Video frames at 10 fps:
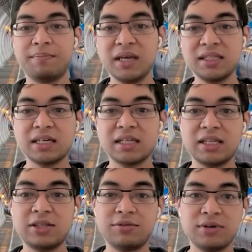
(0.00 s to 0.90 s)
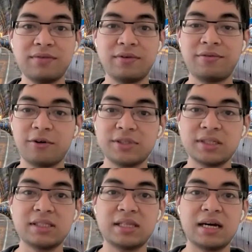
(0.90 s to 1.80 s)
there are basically three of the
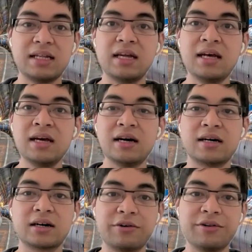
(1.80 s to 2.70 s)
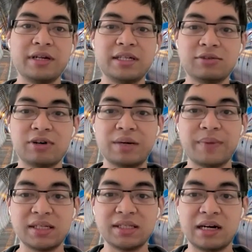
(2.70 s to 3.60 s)
forces that are currently described
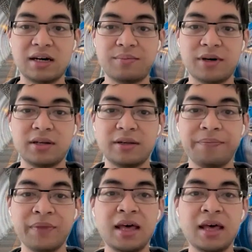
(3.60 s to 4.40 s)
by the Standard Model.